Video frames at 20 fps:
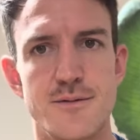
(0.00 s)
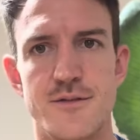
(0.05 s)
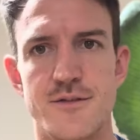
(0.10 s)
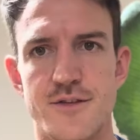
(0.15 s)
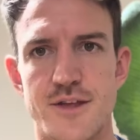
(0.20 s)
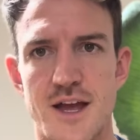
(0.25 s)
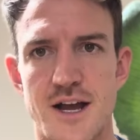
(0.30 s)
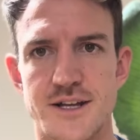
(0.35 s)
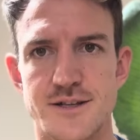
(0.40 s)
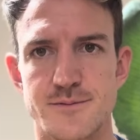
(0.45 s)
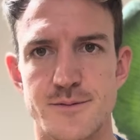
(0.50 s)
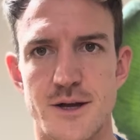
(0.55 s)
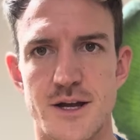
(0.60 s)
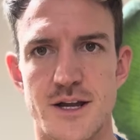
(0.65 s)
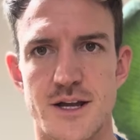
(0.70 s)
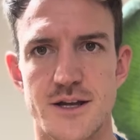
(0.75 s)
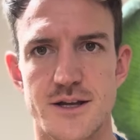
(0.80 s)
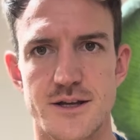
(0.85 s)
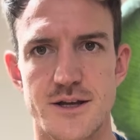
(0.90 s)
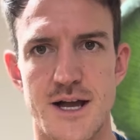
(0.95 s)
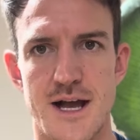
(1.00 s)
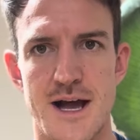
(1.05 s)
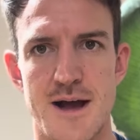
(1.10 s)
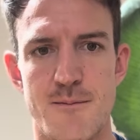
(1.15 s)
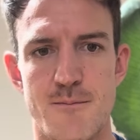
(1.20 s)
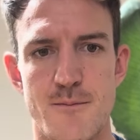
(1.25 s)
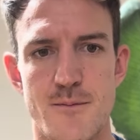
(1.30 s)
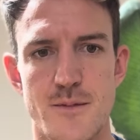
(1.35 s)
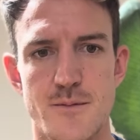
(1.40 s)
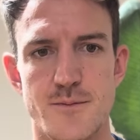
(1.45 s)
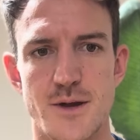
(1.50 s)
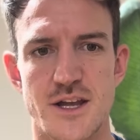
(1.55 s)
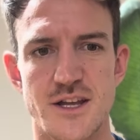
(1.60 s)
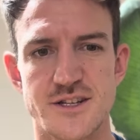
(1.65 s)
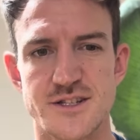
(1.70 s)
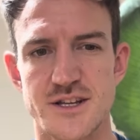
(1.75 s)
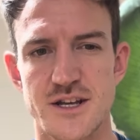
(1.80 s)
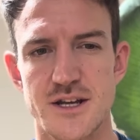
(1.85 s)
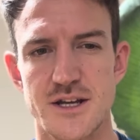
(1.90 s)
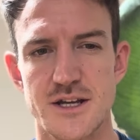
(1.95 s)
of the iceberg,
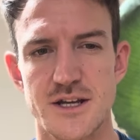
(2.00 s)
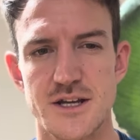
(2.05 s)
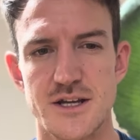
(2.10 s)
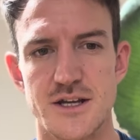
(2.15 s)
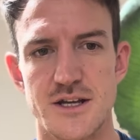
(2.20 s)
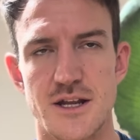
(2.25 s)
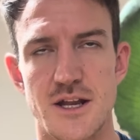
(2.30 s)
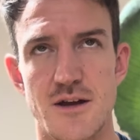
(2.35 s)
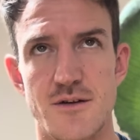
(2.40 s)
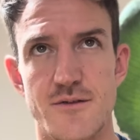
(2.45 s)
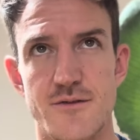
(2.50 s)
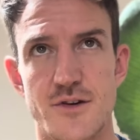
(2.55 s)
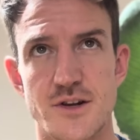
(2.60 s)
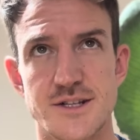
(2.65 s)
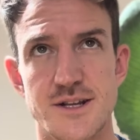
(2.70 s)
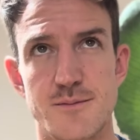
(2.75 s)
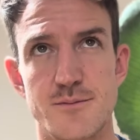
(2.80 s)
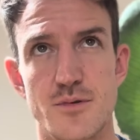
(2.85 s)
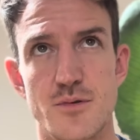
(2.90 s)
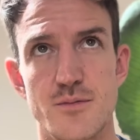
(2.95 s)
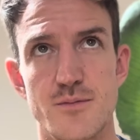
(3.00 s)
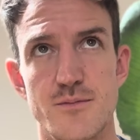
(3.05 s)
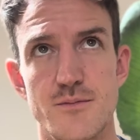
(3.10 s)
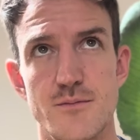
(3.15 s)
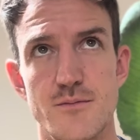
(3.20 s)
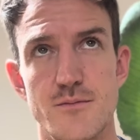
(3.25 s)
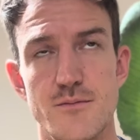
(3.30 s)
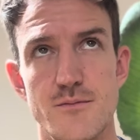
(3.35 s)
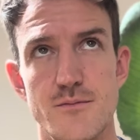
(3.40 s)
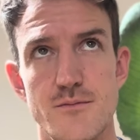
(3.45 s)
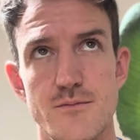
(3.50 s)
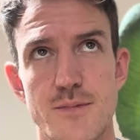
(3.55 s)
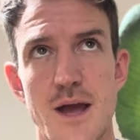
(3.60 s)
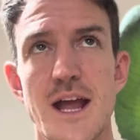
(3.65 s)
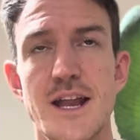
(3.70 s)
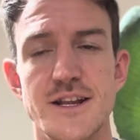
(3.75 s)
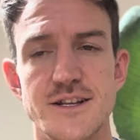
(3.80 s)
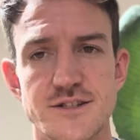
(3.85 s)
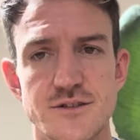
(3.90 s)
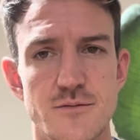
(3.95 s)
because for example,
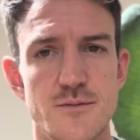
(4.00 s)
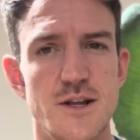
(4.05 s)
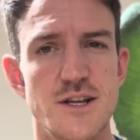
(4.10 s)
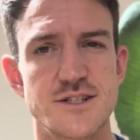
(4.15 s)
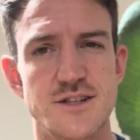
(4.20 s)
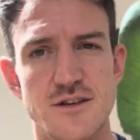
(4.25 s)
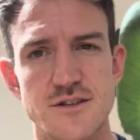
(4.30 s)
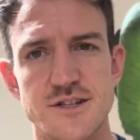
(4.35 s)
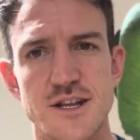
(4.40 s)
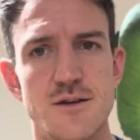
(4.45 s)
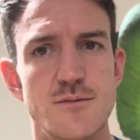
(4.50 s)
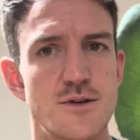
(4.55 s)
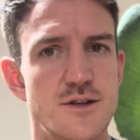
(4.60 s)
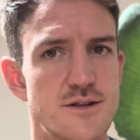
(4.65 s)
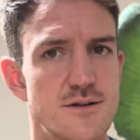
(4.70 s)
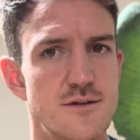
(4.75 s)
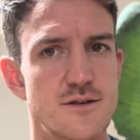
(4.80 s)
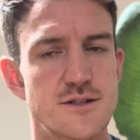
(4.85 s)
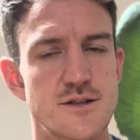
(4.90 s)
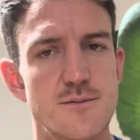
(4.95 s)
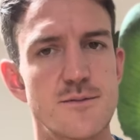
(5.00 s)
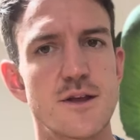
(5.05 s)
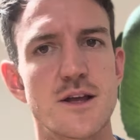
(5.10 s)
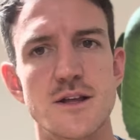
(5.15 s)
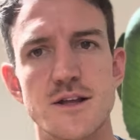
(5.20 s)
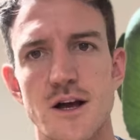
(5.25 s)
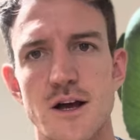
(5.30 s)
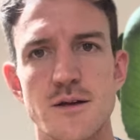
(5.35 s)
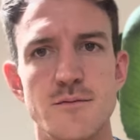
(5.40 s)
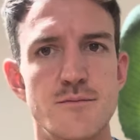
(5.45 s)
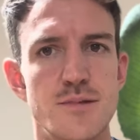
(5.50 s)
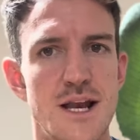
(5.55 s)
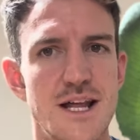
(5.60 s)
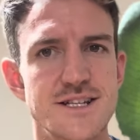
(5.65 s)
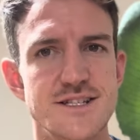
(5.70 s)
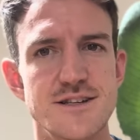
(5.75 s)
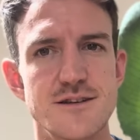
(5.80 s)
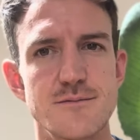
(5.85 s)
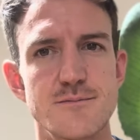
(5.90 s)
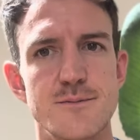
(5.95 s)
pain is normally associated with something
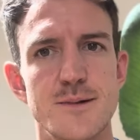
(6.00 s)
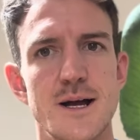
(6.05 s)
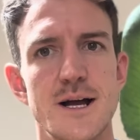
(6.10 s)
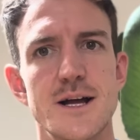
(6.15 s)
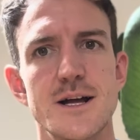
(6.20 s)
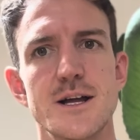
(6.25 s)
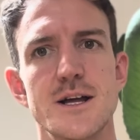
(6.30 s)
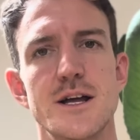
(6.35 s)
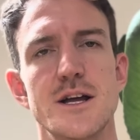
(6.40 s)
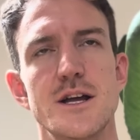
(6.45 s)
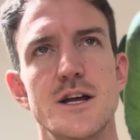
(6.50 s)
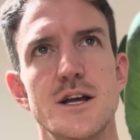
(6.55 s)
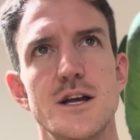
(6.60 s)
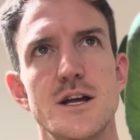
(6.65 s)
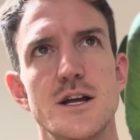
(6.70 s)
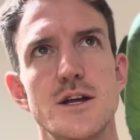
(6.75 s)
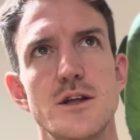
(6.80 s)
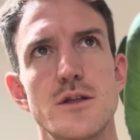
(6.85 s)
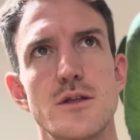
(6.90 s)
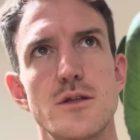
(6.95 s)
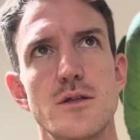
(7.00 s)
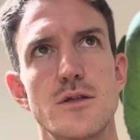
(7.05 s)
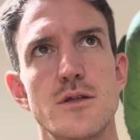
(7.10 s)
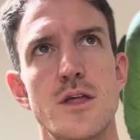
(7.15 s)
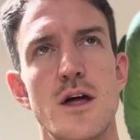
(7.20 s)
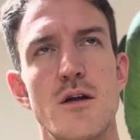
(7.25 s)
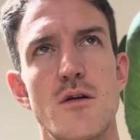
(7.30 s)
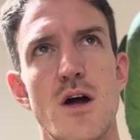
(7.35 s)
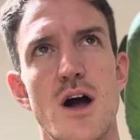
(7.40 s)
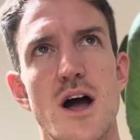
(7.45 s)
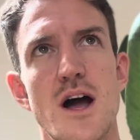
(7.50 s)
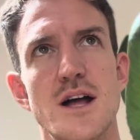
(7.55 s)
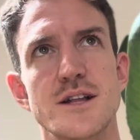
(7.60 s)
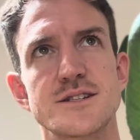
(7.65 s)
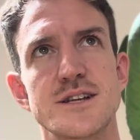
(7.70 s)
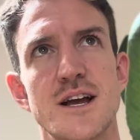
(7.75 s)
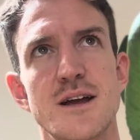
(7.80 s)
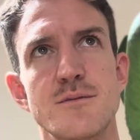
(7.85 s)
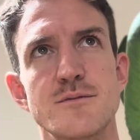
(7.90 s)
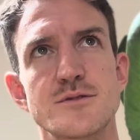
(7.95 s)
unpleasant, but there are
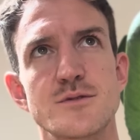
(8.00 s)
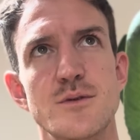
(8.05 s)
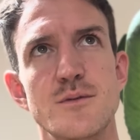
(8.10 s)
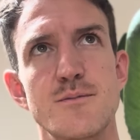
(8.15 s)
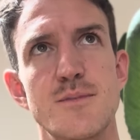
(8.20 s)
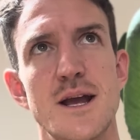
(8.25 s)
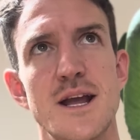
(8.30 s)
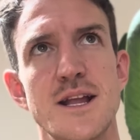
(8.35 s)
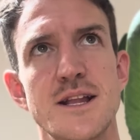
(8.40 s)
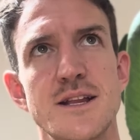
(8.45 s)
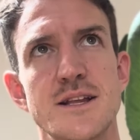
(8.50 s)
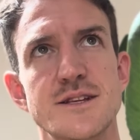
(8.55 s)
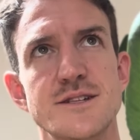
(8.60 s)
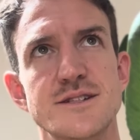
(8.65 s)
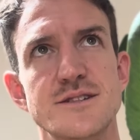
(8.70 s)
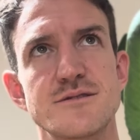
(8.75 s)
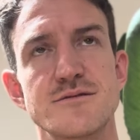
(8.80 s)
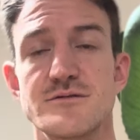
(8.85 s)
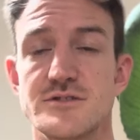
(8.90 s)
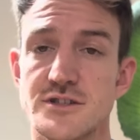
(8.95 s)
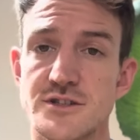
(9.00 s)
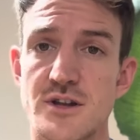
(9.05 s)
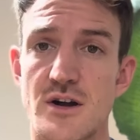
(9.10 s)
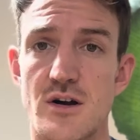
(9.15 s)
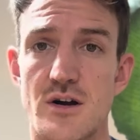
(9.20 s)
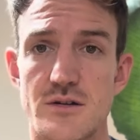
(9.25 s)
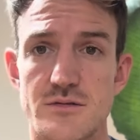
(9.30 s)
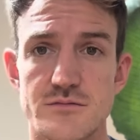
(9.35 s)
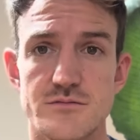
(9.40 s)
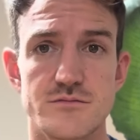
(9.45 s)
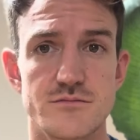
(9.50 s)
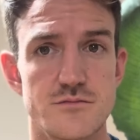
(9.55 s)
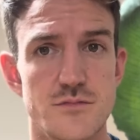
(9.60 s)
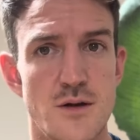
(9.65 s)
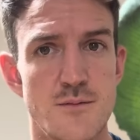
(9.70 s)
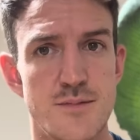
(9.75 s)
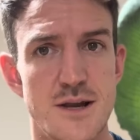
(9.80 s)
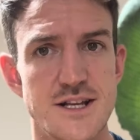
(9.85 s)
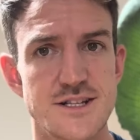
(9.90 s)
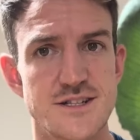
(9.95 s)
times when pain is not
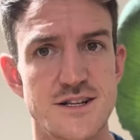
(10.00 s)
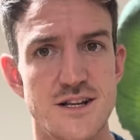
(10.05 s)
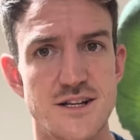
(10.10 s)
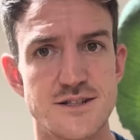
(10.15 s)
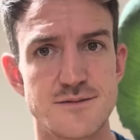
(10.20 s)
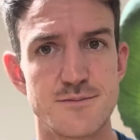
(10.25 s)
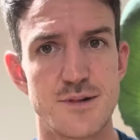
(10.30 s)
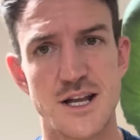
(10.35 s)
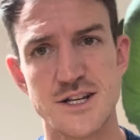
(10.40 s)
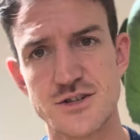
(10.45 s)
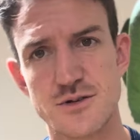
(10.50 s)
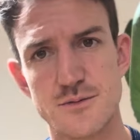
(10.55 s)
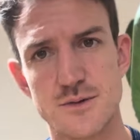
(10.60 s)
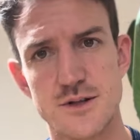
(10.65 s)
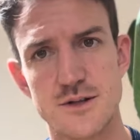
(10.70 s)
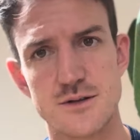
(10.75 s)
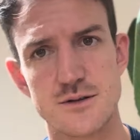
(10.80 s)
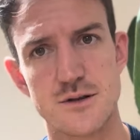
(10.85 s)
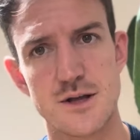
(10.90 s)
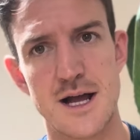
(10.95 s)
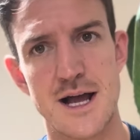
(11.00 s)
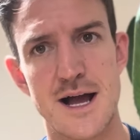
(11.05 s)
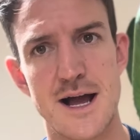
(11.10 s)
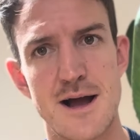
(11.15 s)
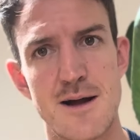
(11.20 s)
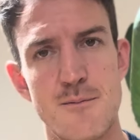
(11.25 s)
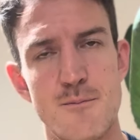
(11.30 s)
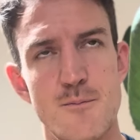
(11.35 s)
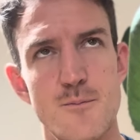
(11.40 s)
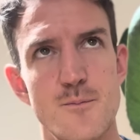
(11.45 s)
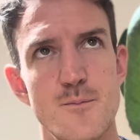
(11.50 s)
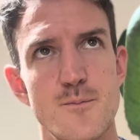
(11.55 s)
unpleasant and it's pleasurable, and